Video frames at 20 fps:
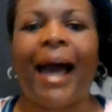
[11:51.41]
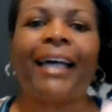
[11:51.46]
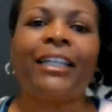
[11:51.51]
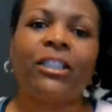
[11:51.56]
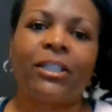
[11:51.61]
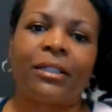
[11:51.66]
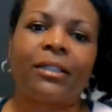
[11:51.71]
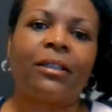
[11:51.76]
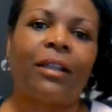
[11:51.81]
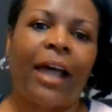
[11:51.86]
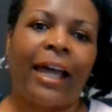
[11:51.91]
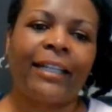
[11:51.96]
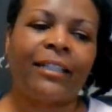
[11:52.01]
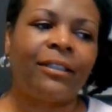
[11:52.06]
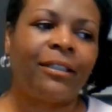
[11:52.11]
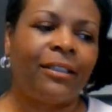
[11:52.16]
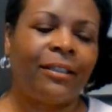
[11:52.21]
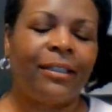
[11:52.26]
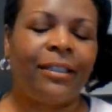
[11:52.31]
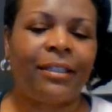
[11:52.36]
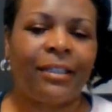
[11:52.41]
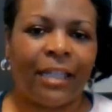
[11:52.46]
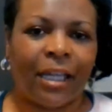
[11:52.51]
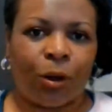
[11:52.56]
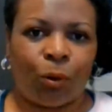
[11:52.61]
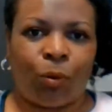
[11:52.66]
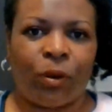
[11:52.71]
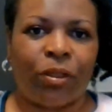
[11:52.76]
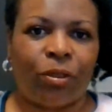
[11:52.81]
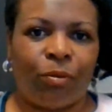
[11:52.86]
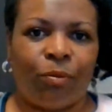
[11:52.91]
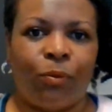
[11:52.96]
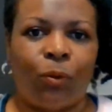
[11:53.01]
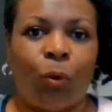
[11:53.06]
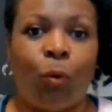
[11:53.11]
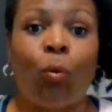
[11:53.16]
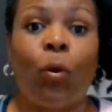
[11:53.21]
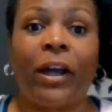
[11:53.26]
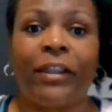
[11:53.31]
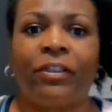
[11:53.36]
I just like to stick with
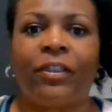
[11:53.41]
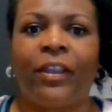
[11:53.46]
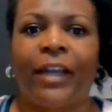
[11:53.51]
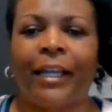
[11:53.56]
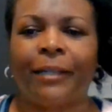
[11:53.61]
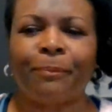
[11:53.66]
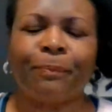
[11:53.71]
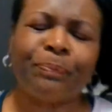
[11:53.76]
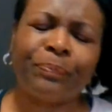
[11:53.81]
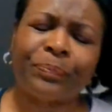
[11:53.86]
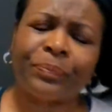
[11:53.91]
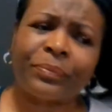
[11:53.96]
one thing.